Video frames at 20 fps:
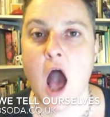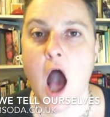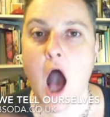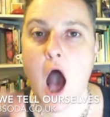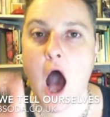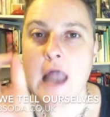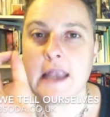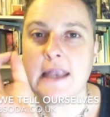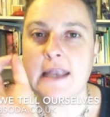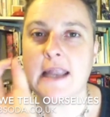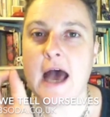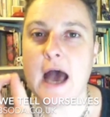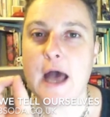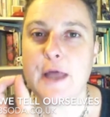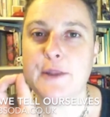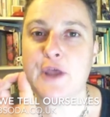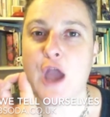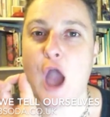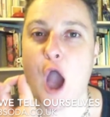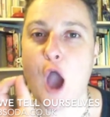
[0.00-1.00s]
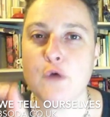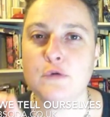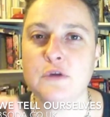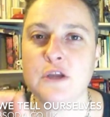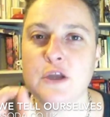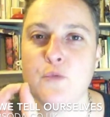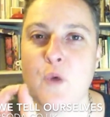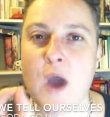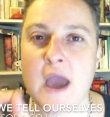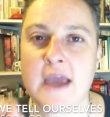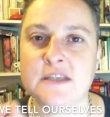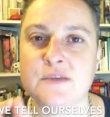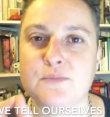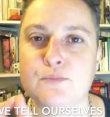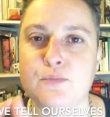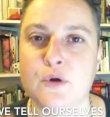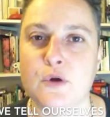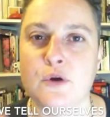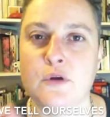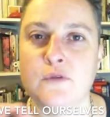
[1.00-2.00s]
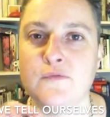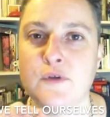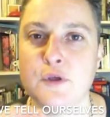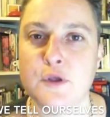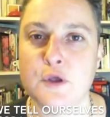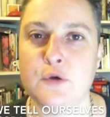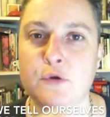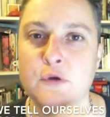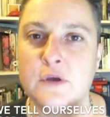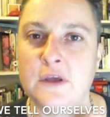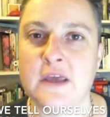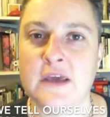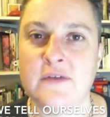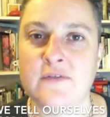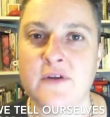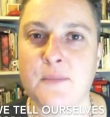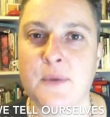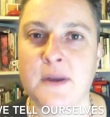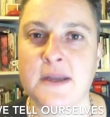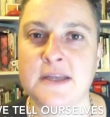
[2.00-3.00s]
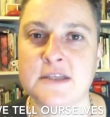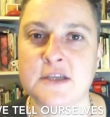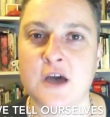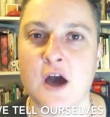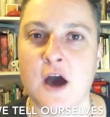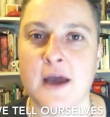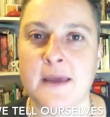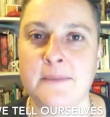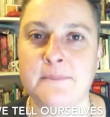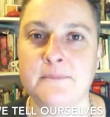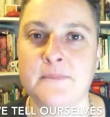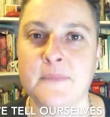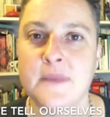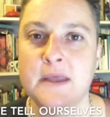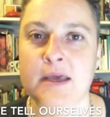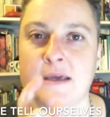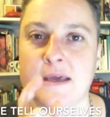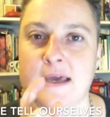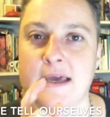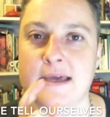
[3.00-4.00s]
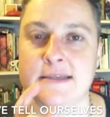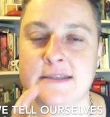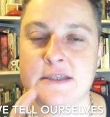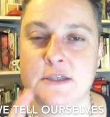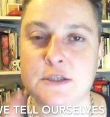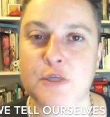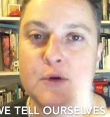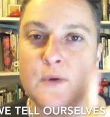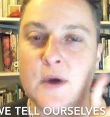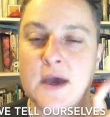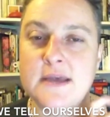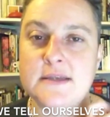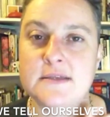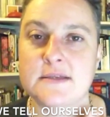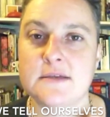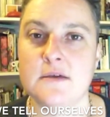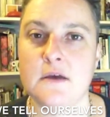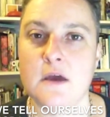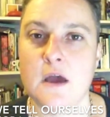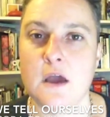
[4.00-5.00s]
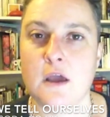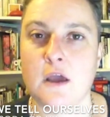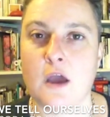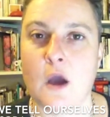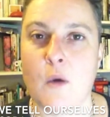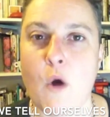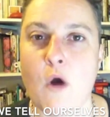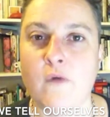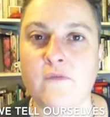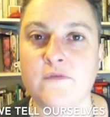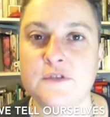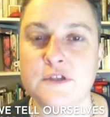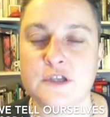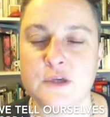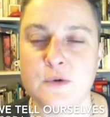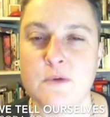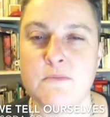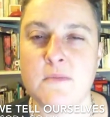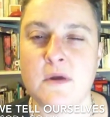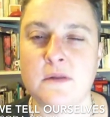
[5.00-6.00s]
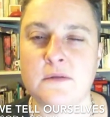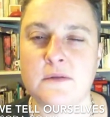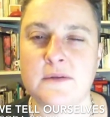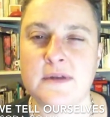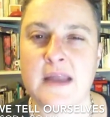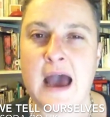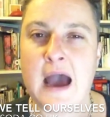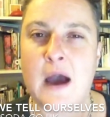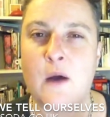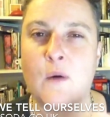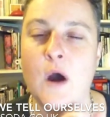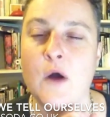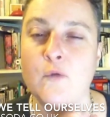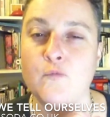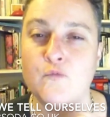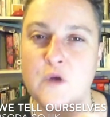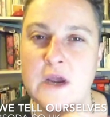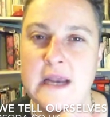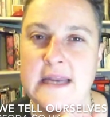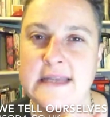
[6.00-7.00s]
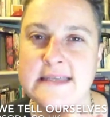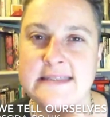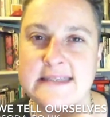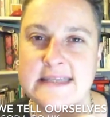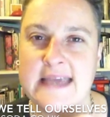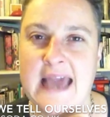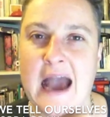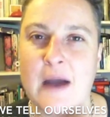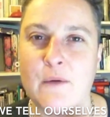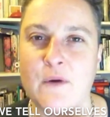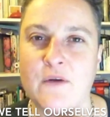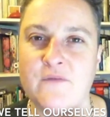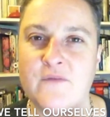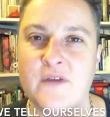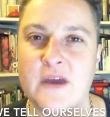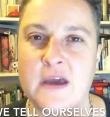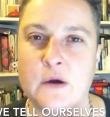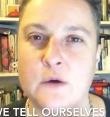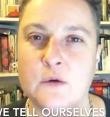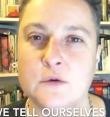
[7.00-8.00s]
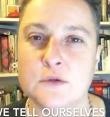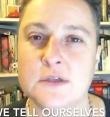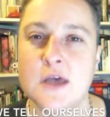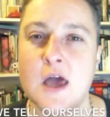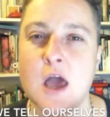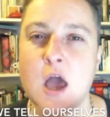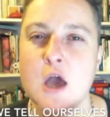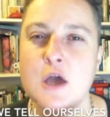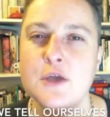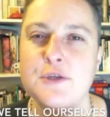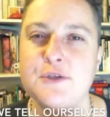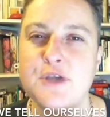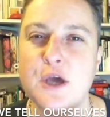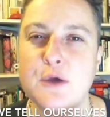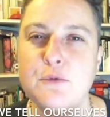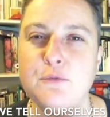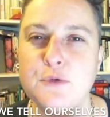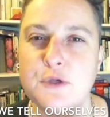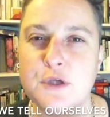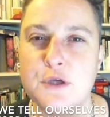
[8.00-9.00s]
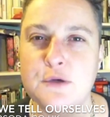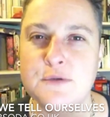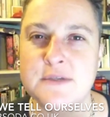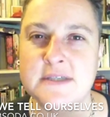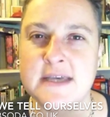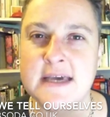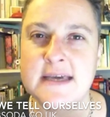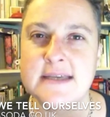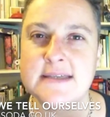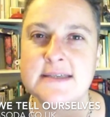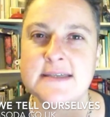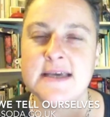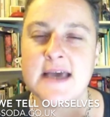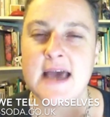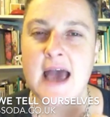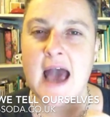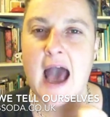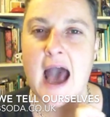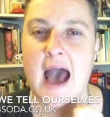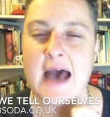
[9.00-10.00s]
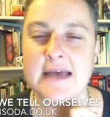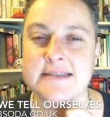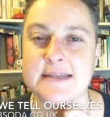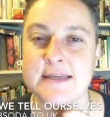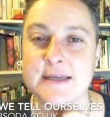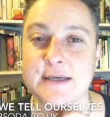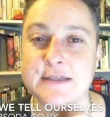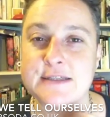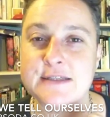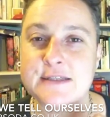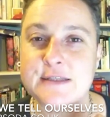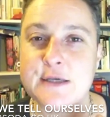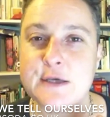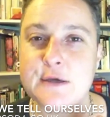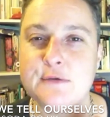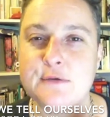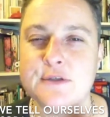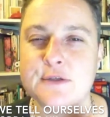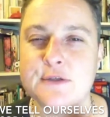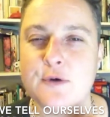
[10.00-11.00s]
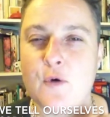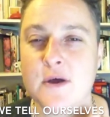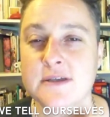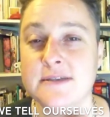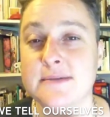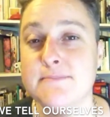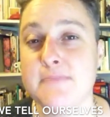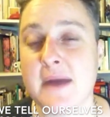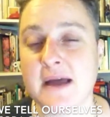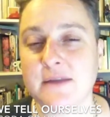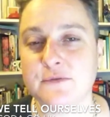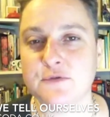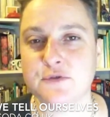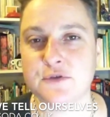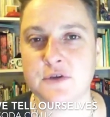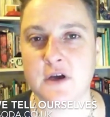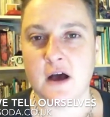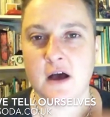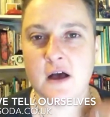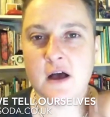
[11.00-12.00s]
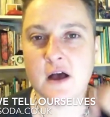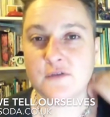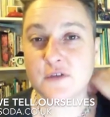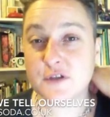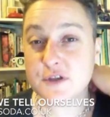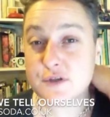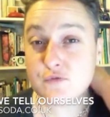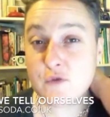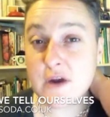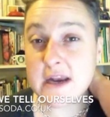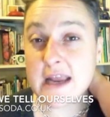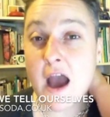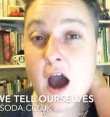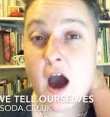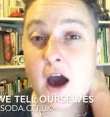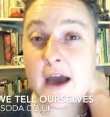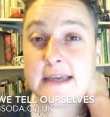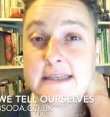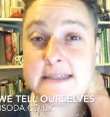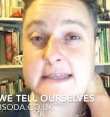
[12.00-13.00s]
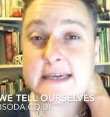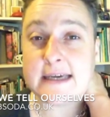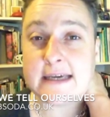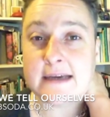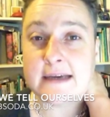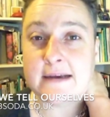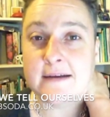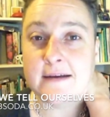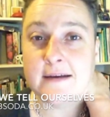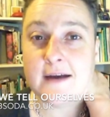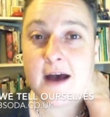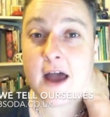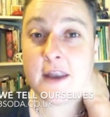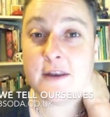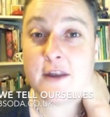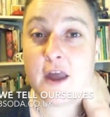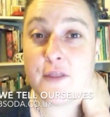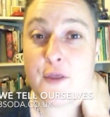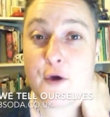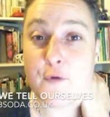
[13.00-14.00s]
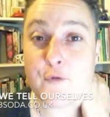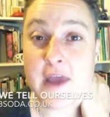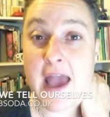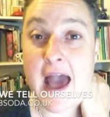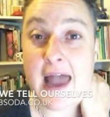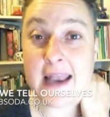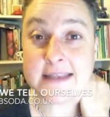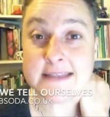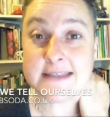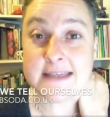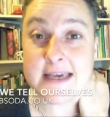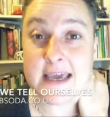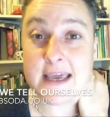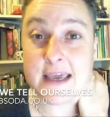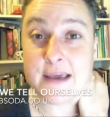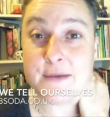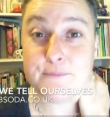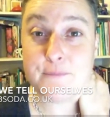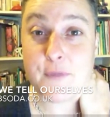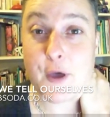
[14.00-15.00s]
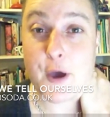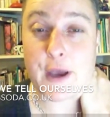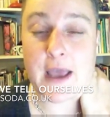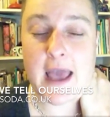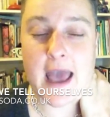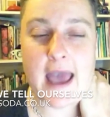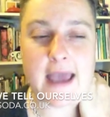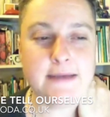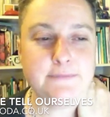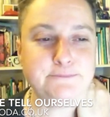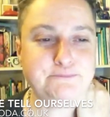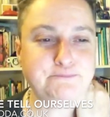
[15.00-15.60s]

And the only way to prove that you can give up any time is to do it. Go off and do a month now and really see how it feels. Don't use it as an excuse or as a mantra that's really hiding another reality, okay?